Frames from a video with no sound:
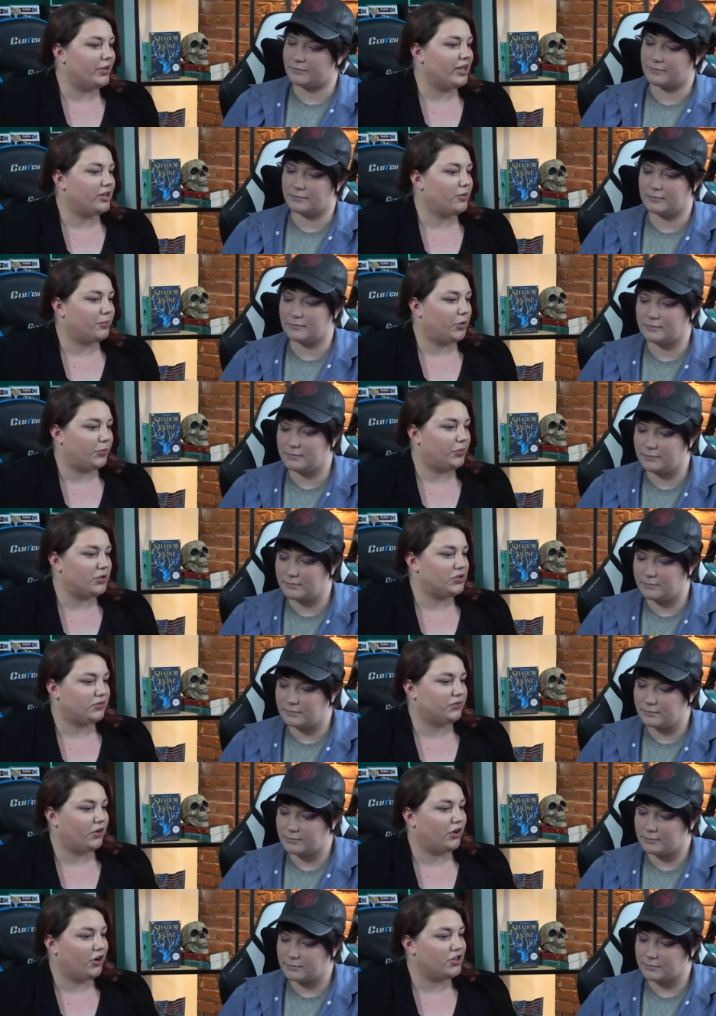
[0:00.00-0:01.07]
Speaker 1: doing it on purpose
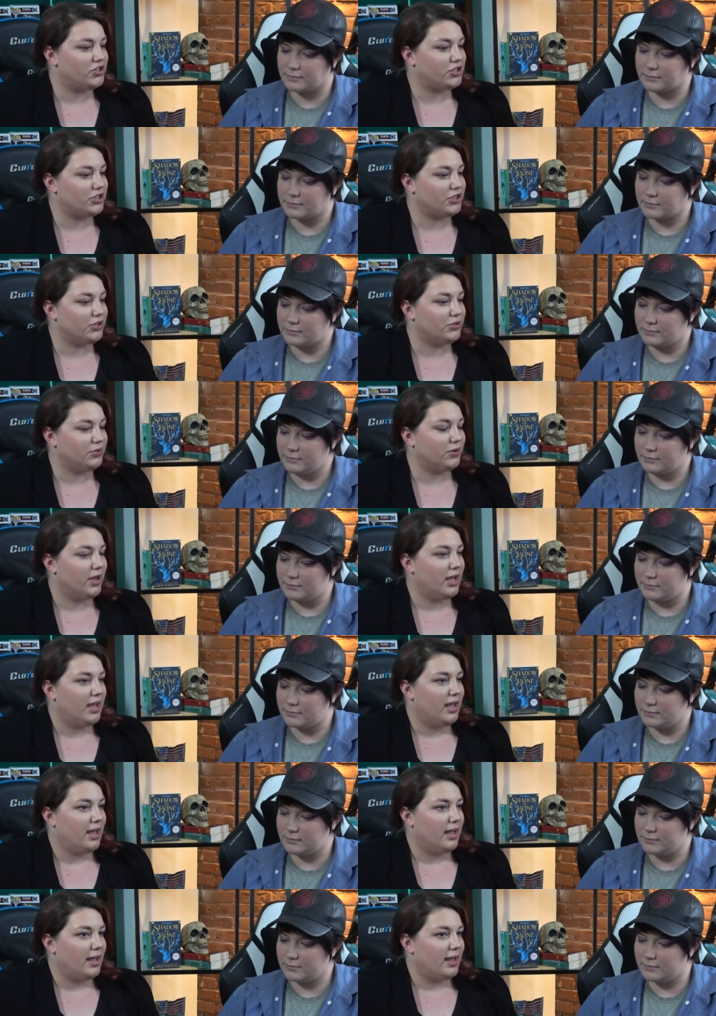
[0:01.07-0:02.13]
for her to
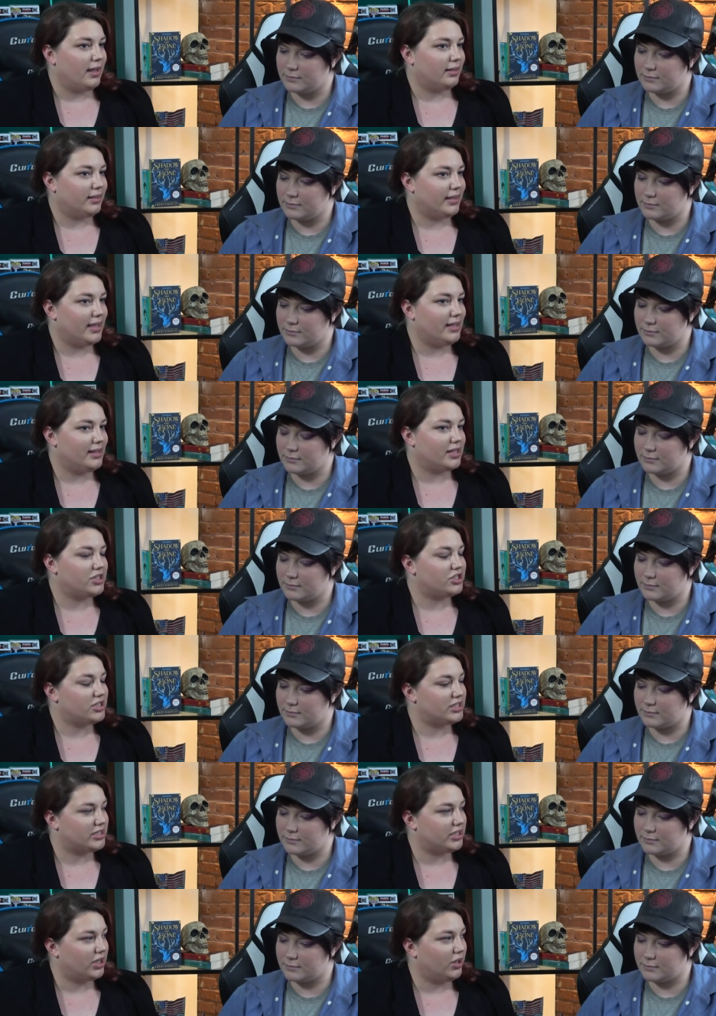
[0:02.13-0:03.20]
think that
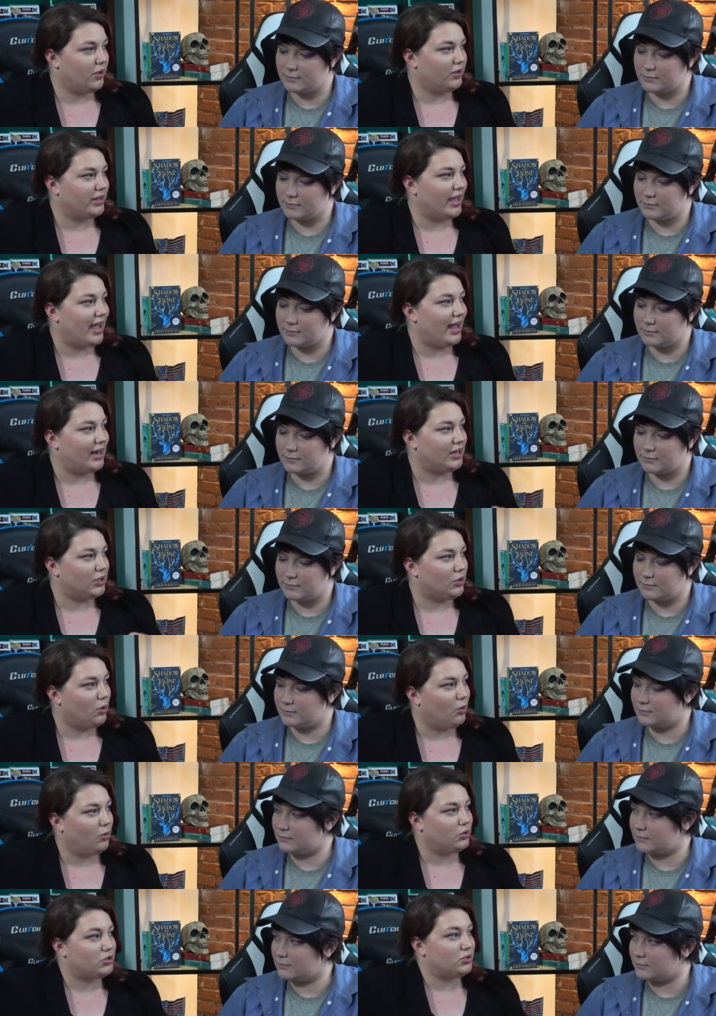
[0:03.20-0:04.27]
she's alone and
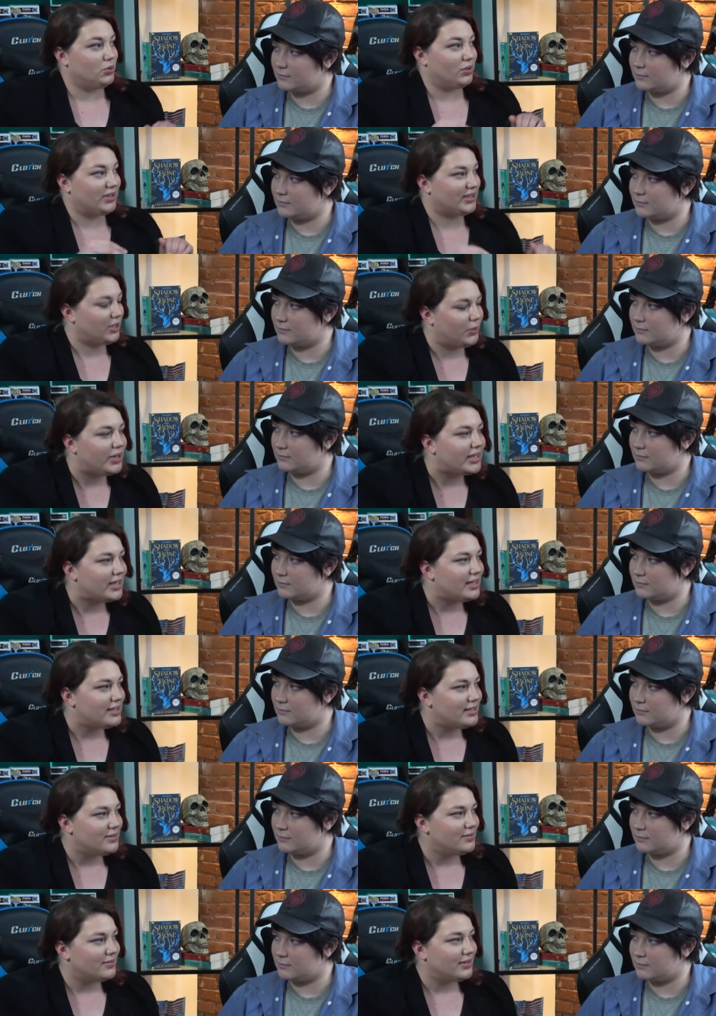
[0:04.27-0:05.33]
go to Kirigan?
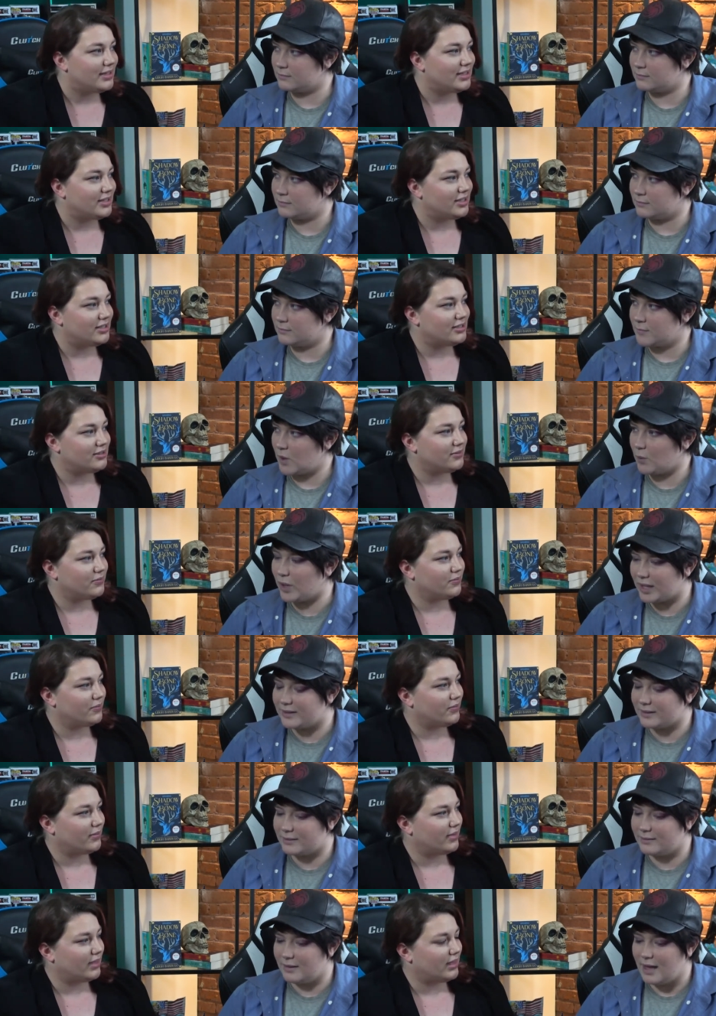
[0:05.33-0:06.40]
You know?
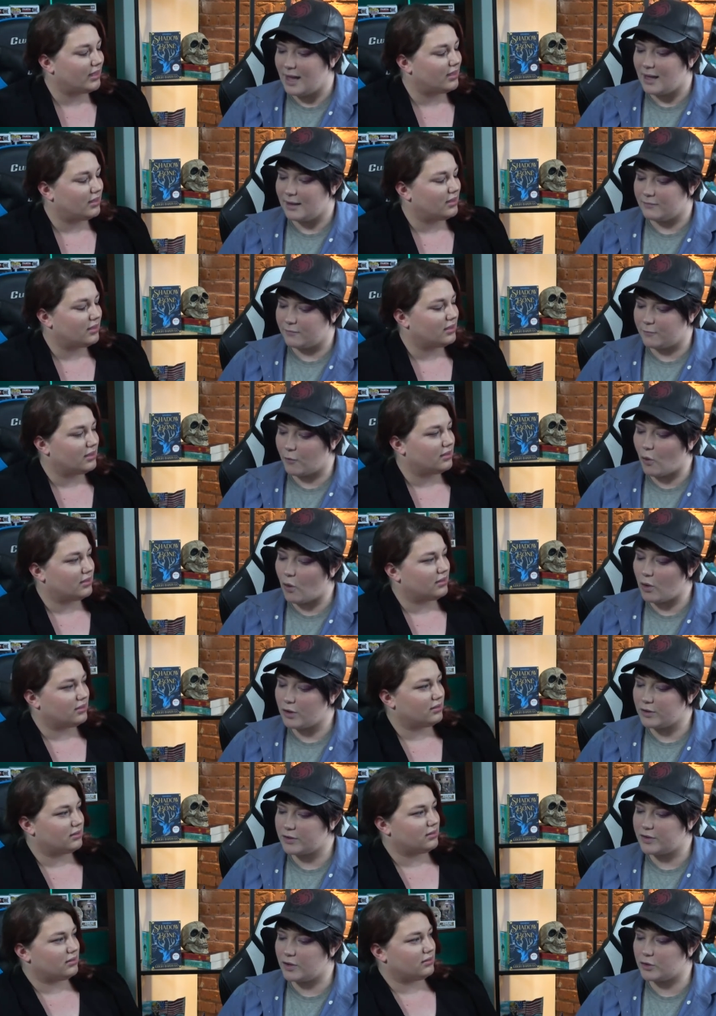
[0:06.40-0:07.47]
Speaker 2: Well,
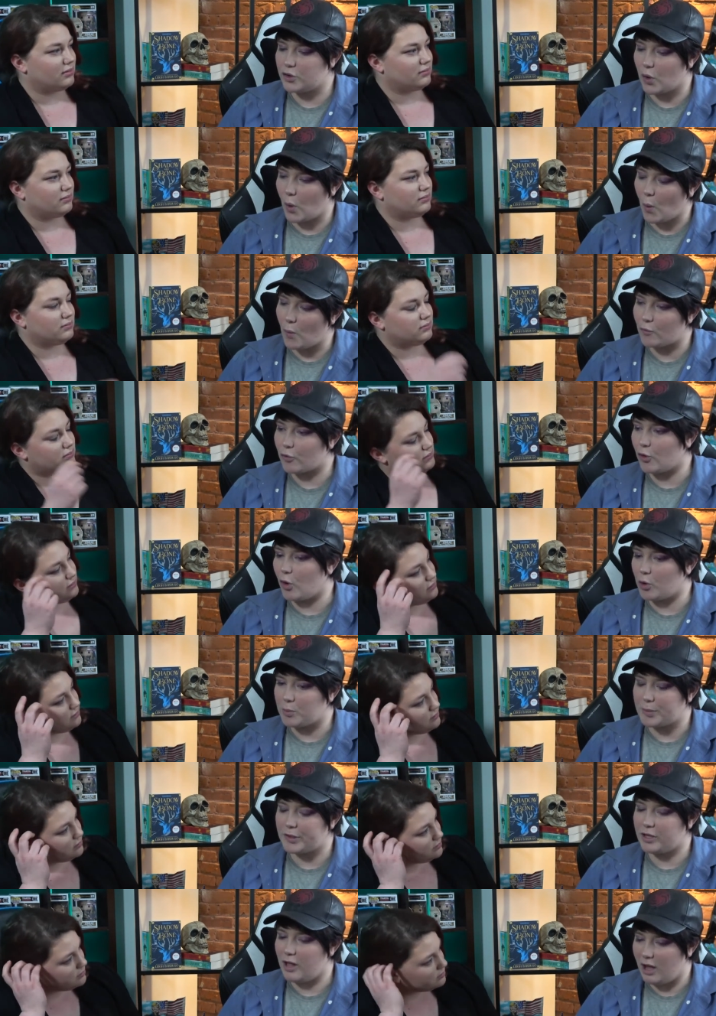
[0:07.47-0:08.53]
Speaker 1: for
Speaker 2: the, the overall
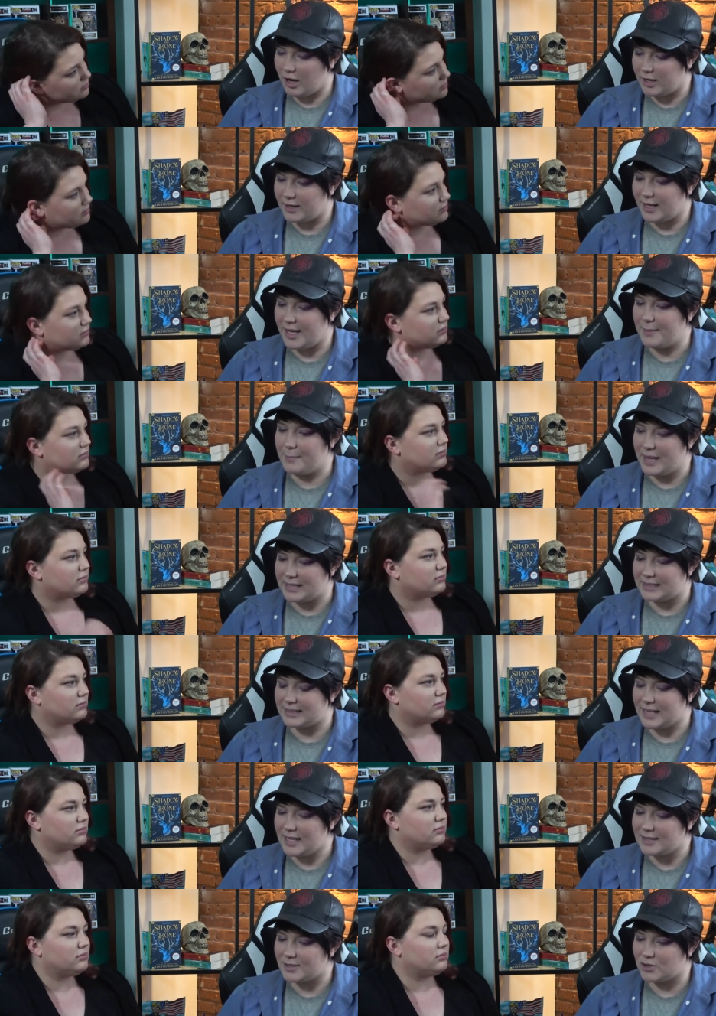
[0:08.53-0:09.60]
plot, it makes
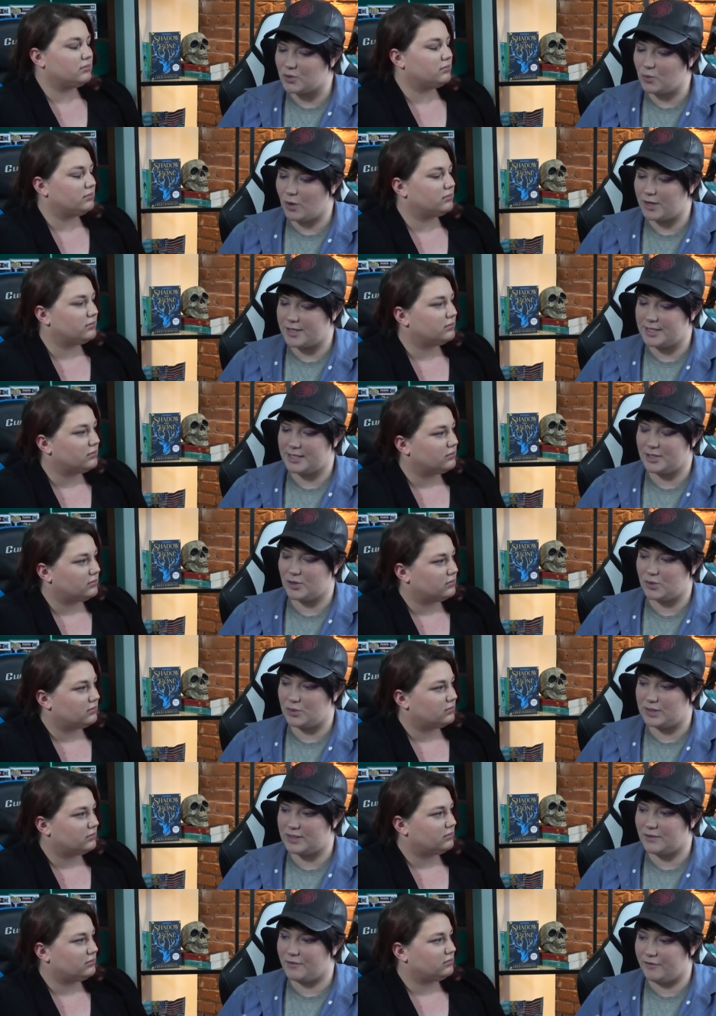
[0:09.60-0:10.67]
sense to want to
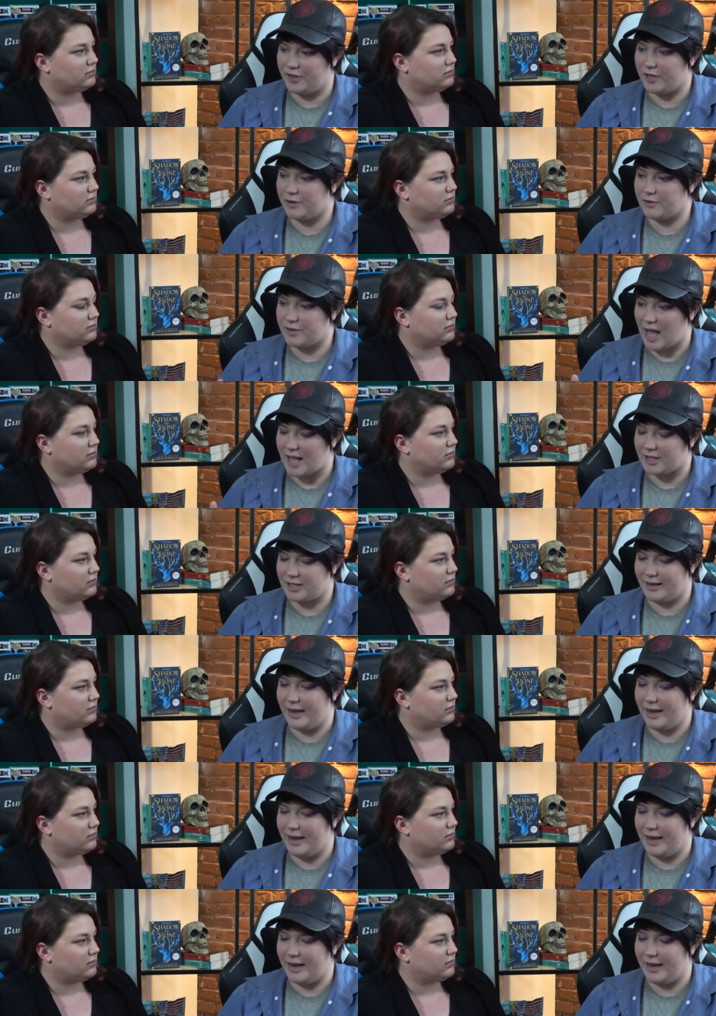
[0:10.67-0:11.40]
sever that